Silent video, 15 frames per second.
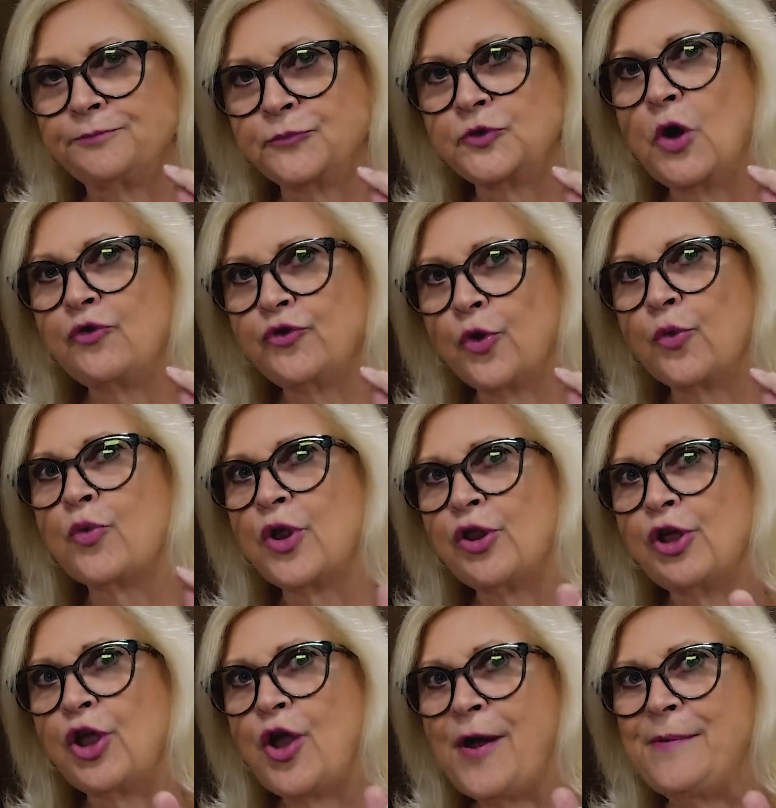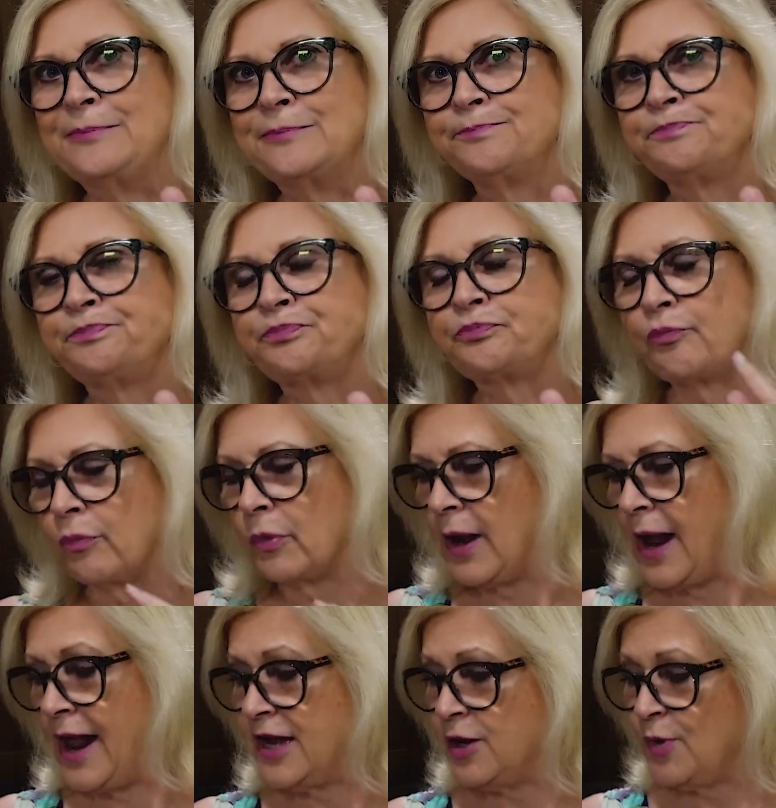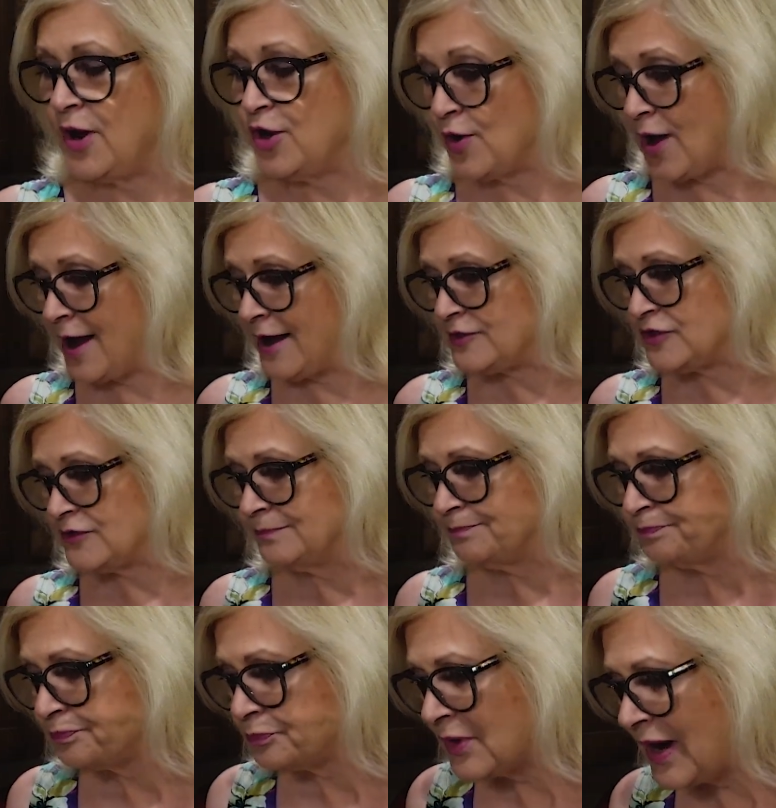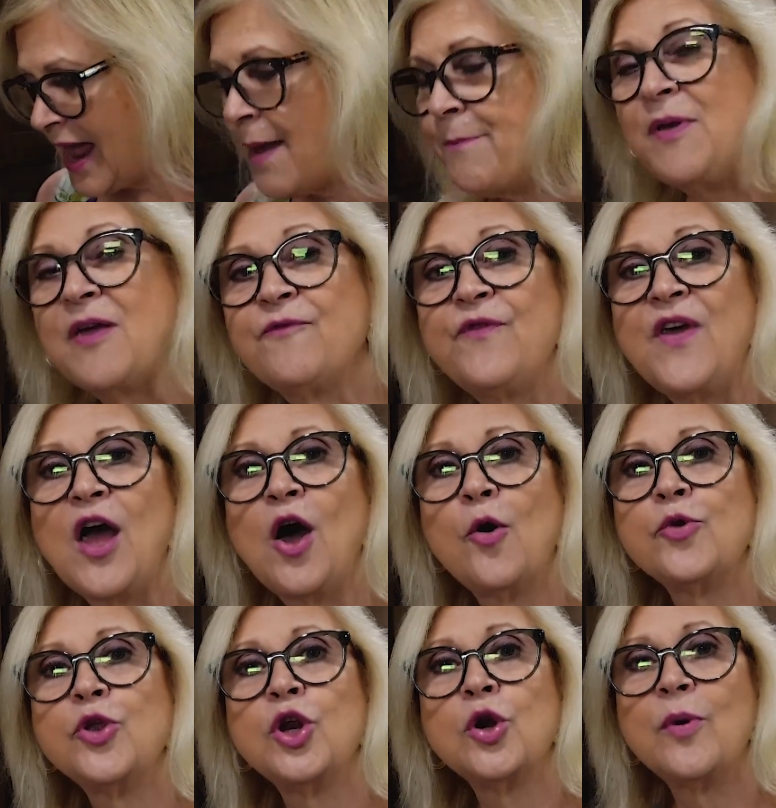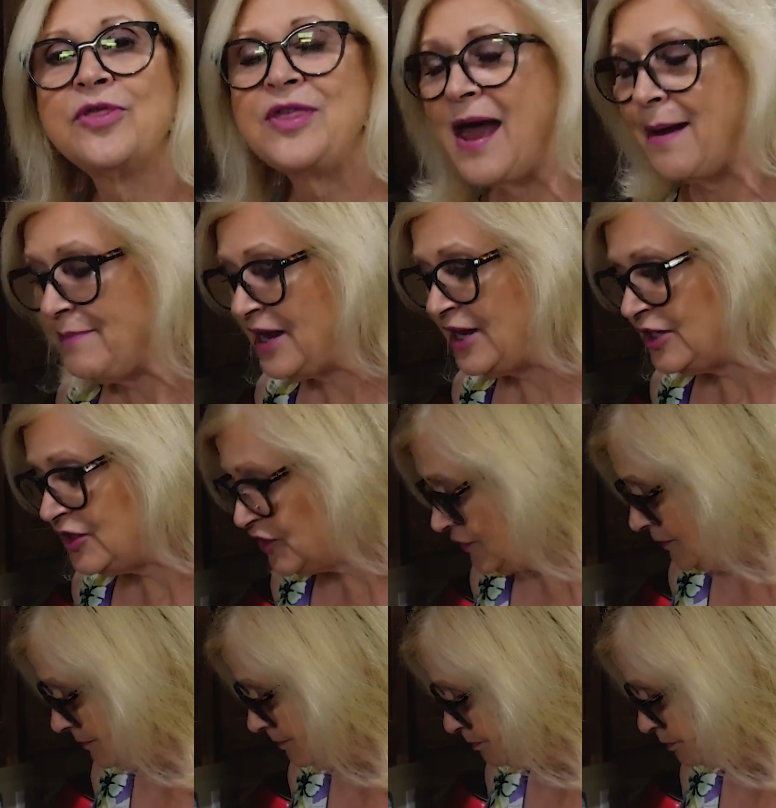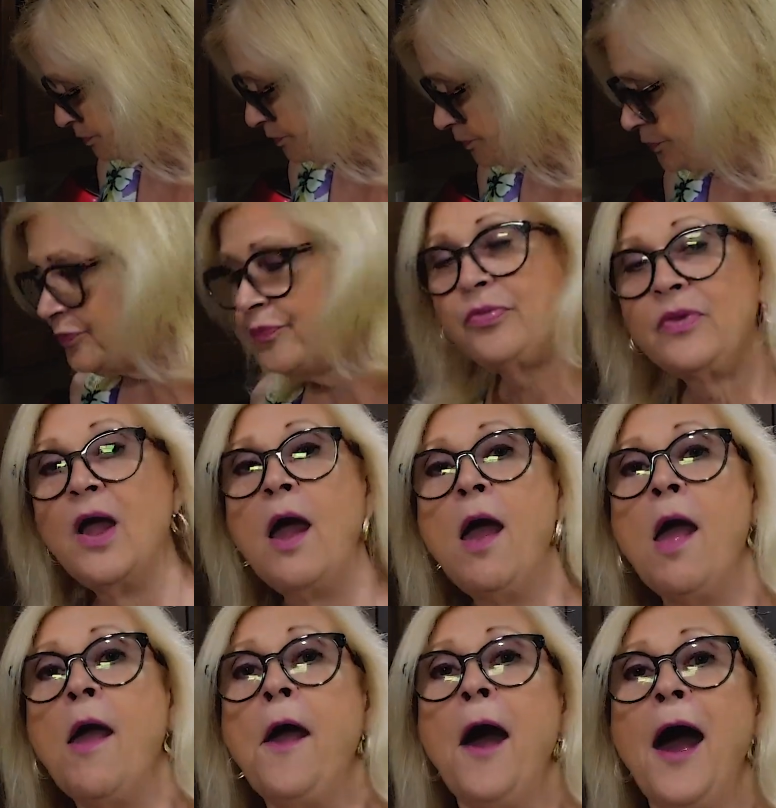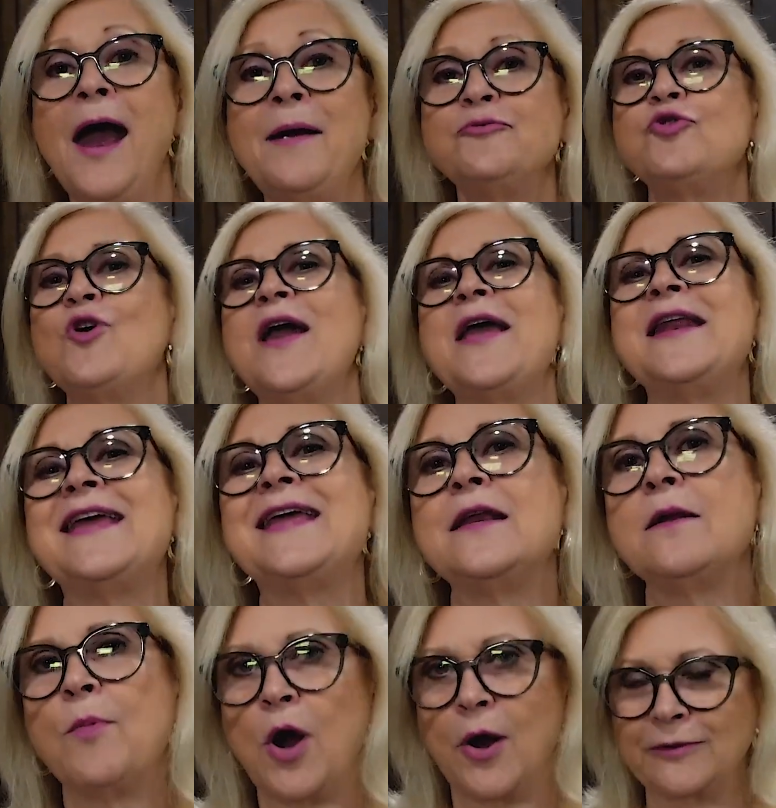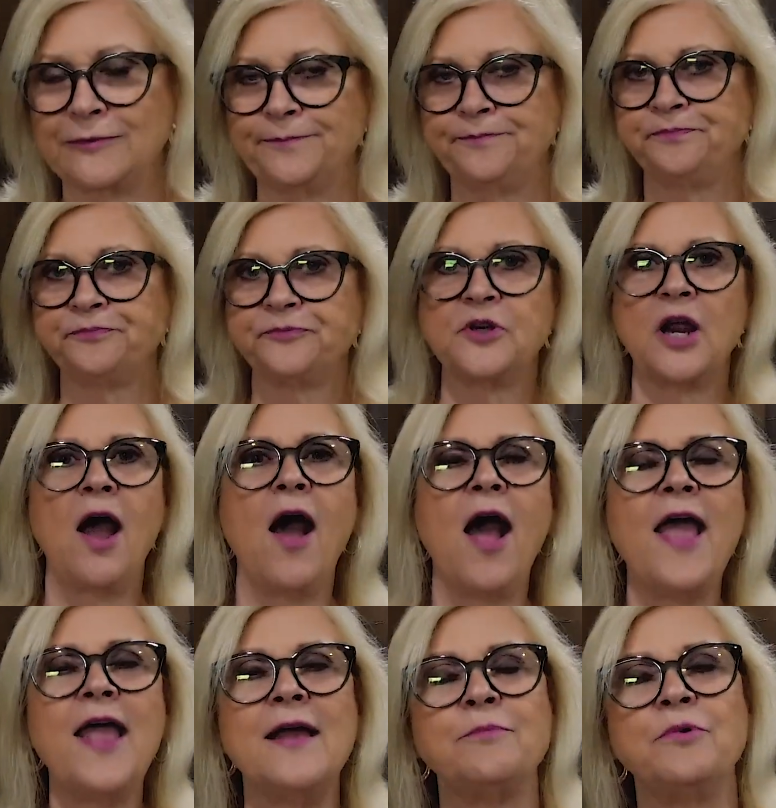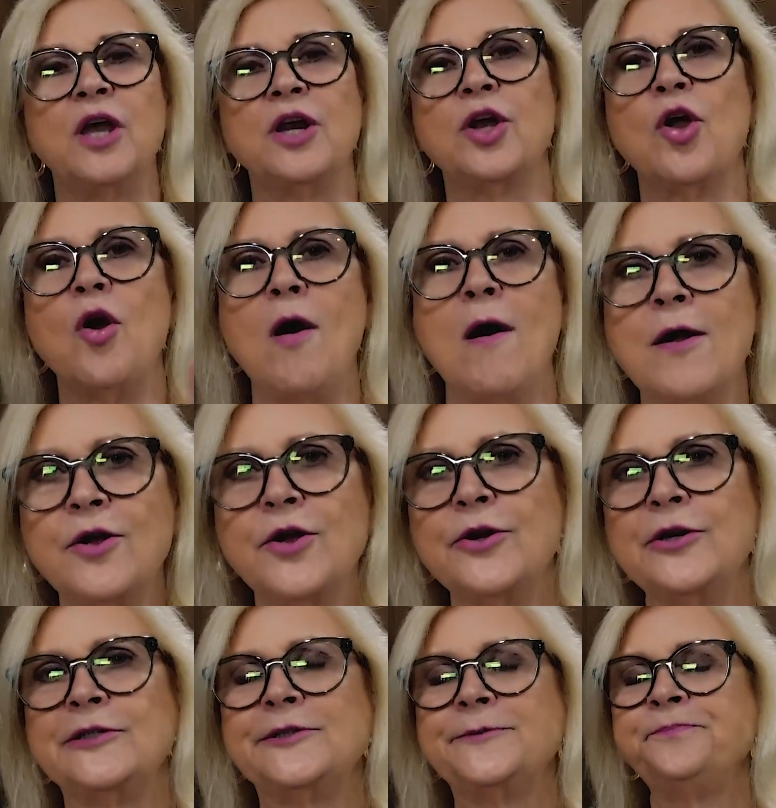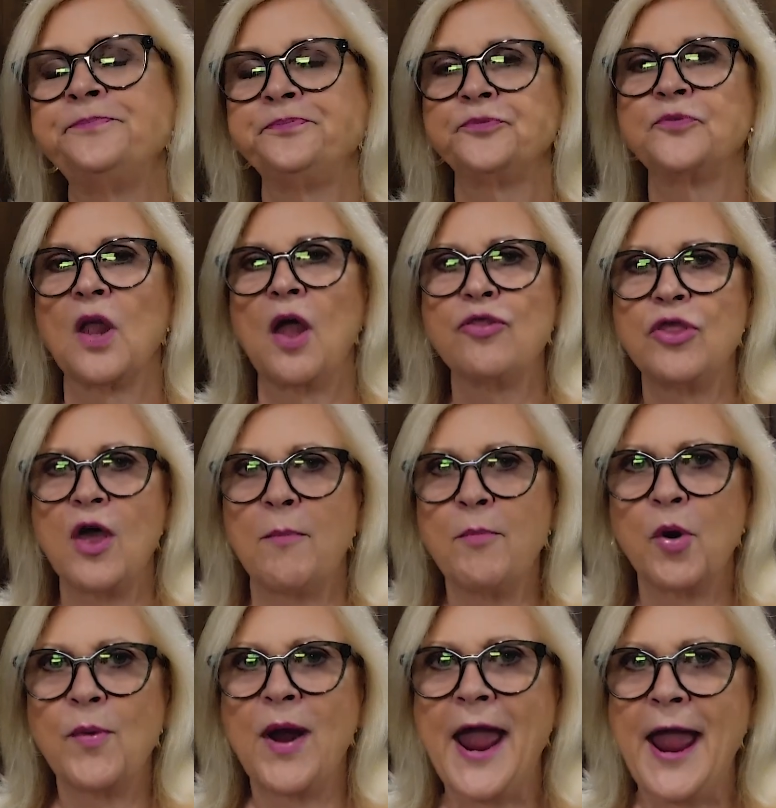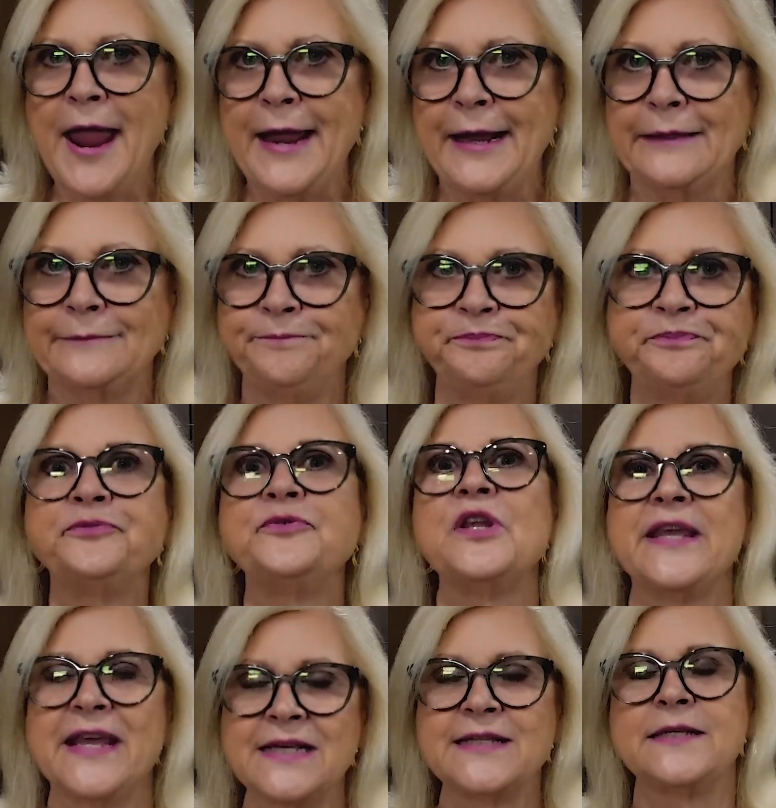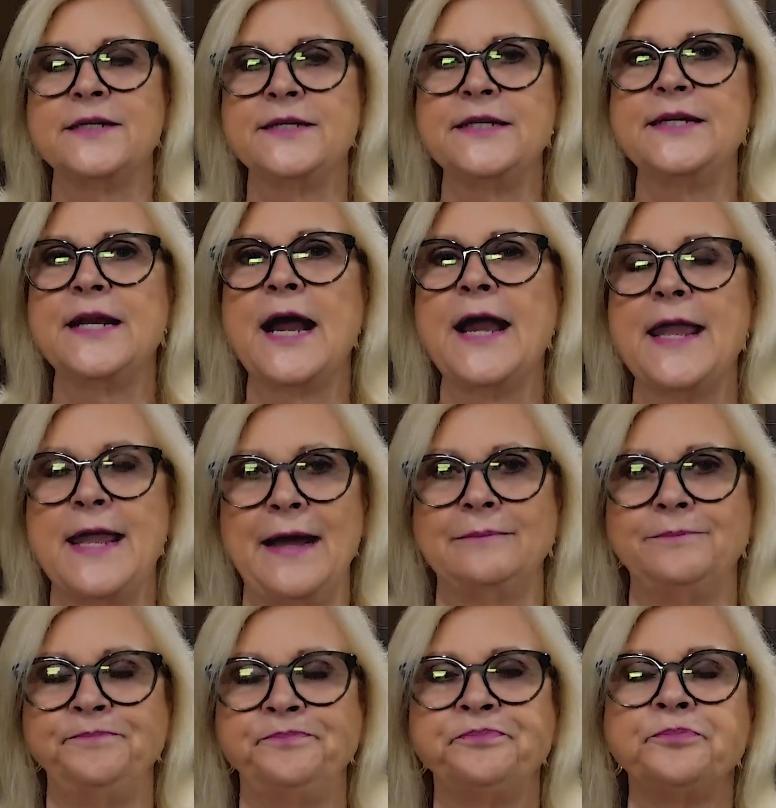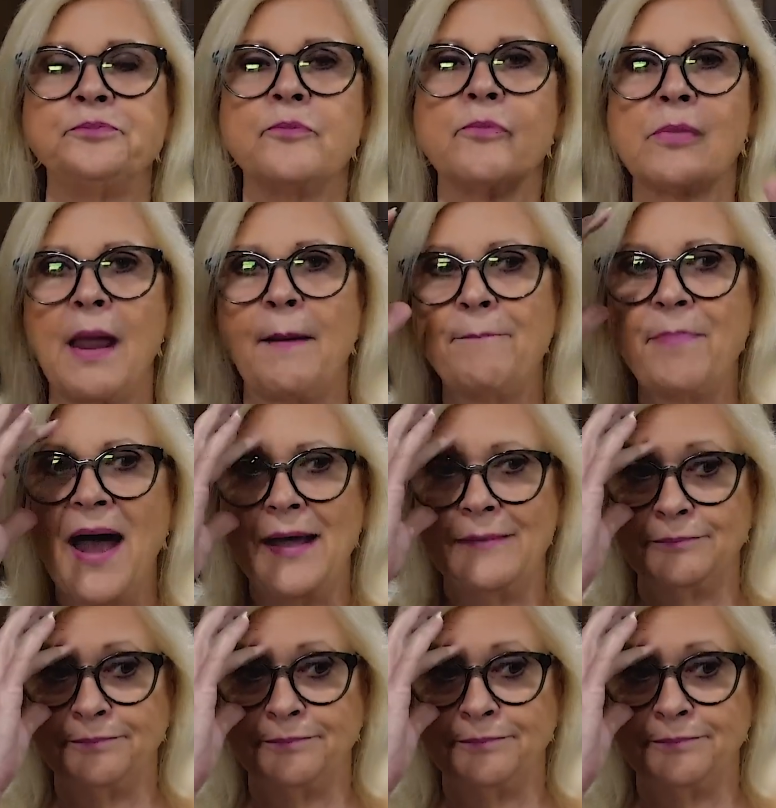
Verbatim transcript: those are really good. Anyway, you guys, epic fail. You know what that means? I'm trying again tomorrow. I am going to conquer the meringue. Yes, indeed I am. But